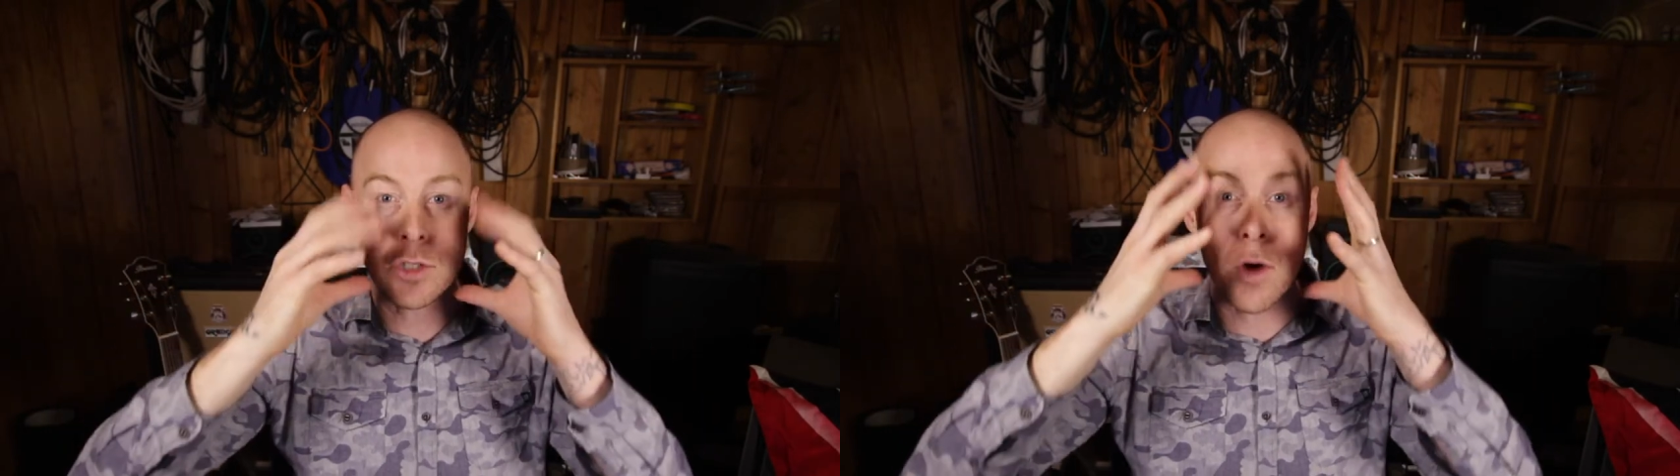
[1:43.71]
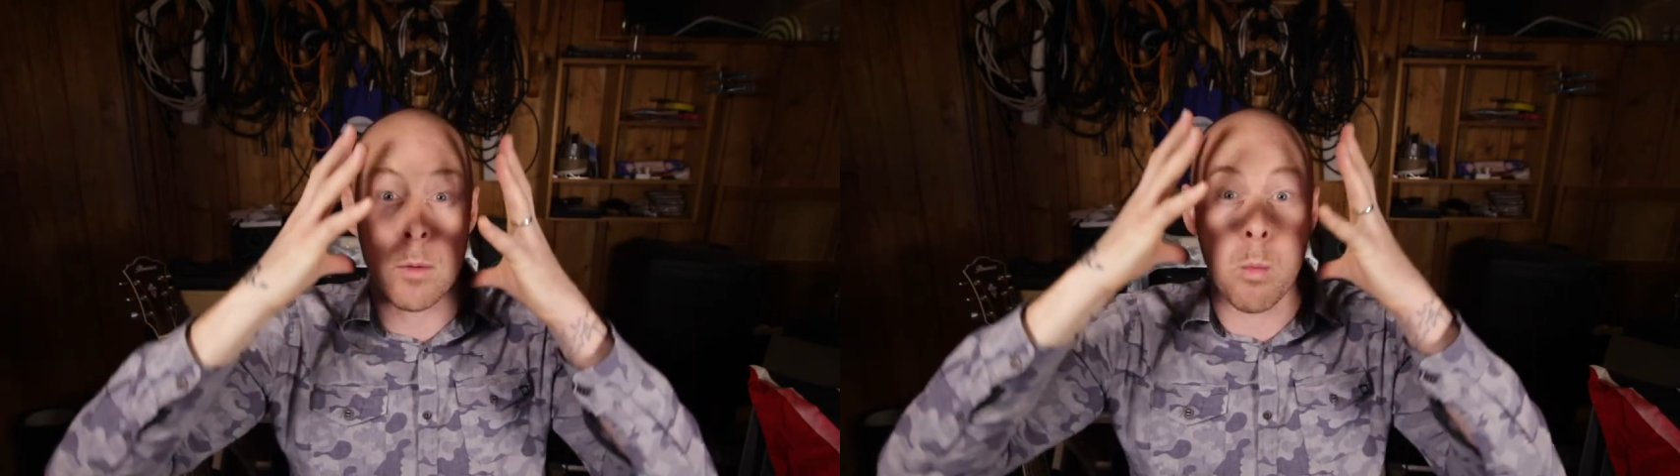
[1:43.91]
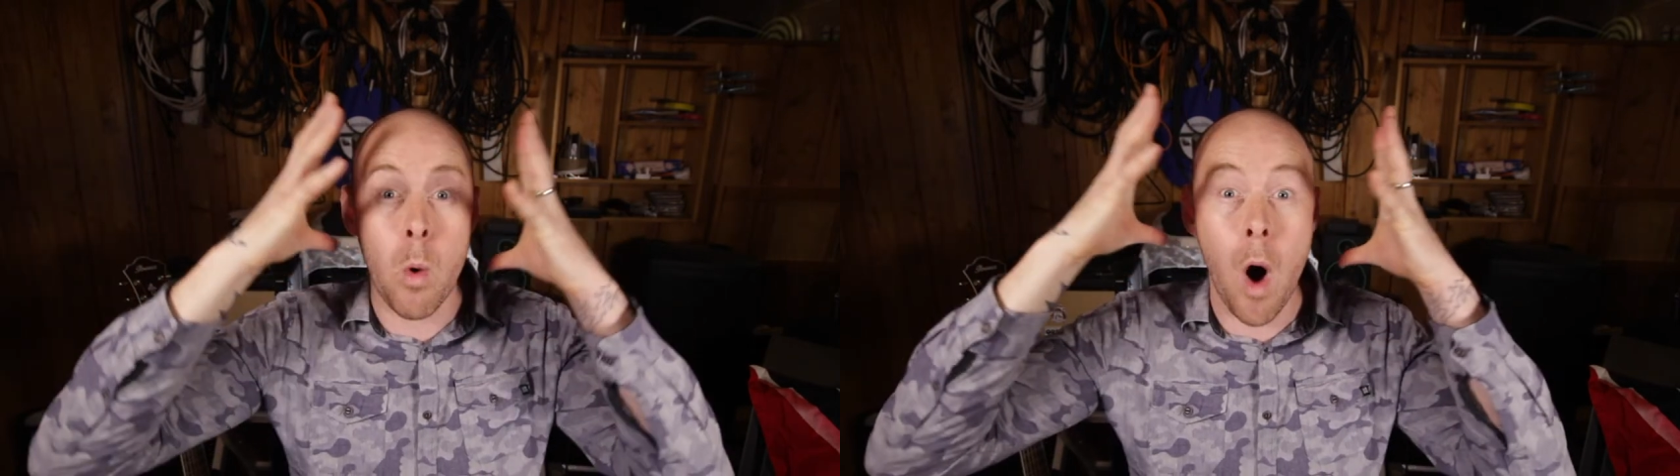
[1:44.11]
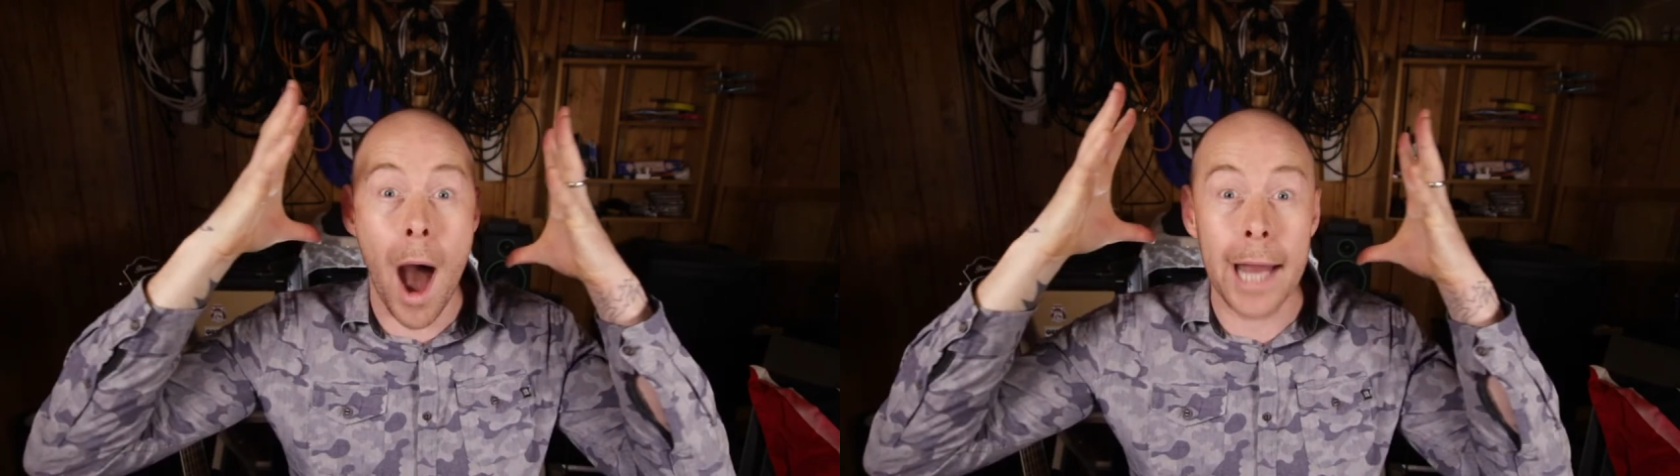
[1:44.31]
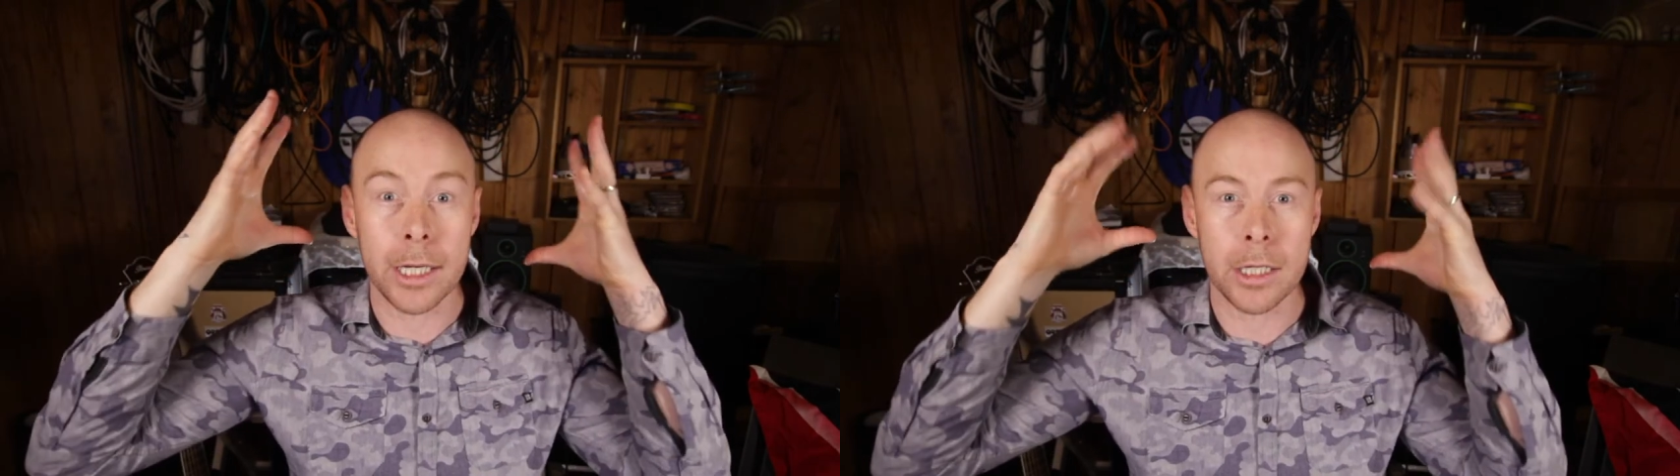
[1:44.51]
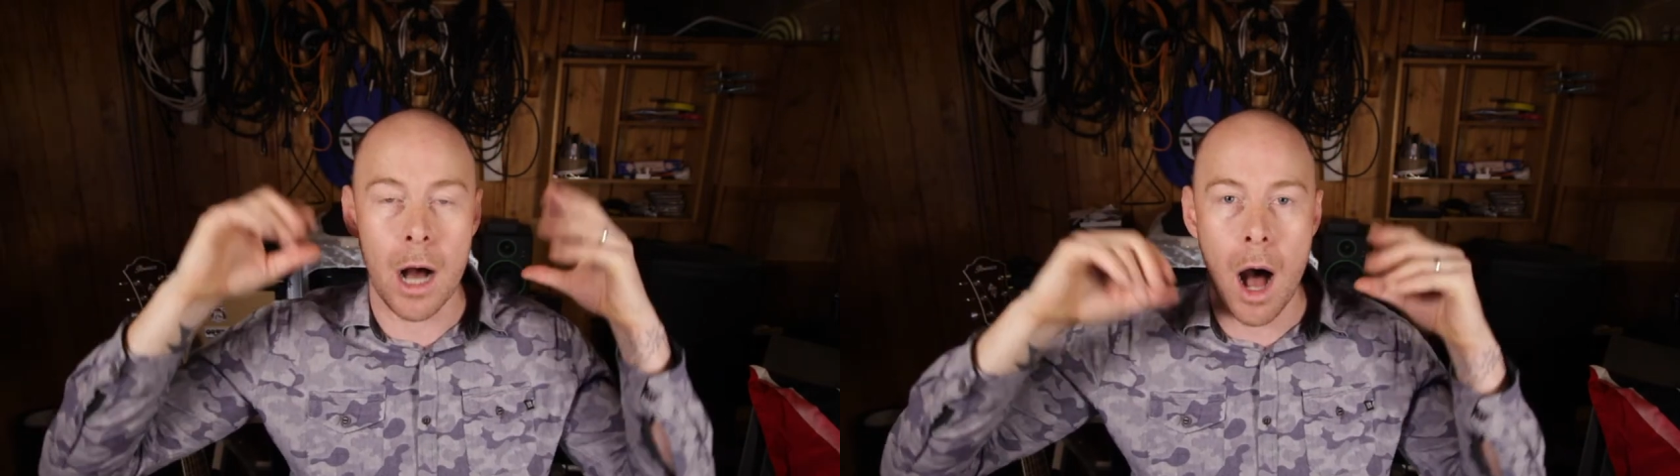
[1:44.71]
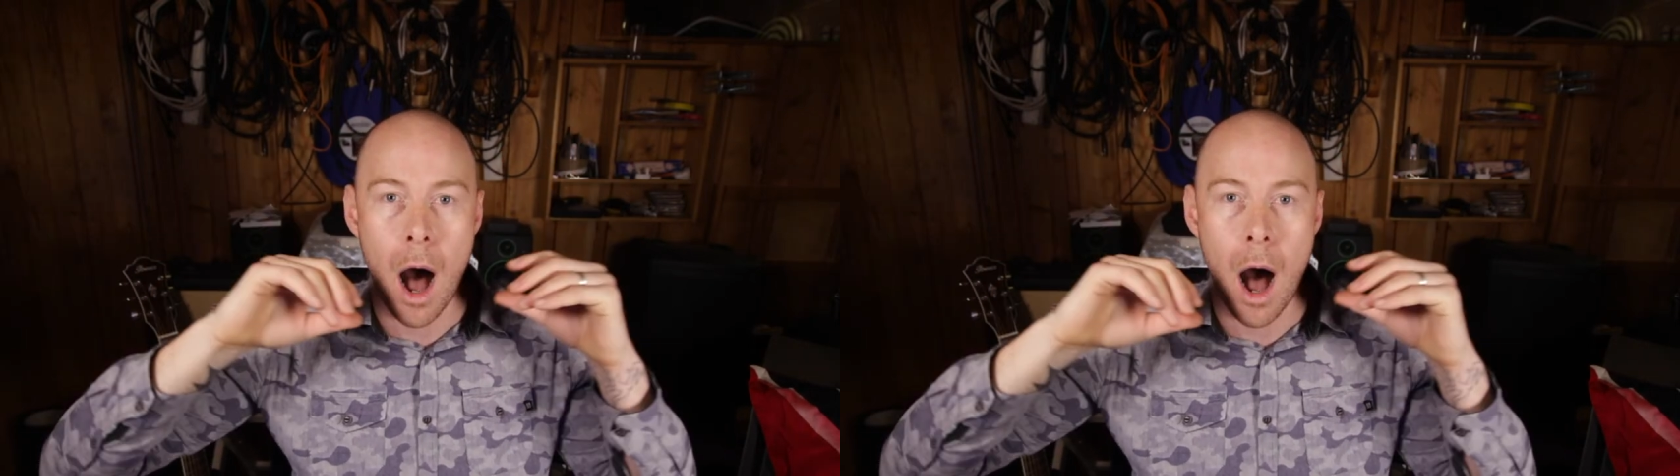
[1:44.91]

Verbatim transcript: Try and widen your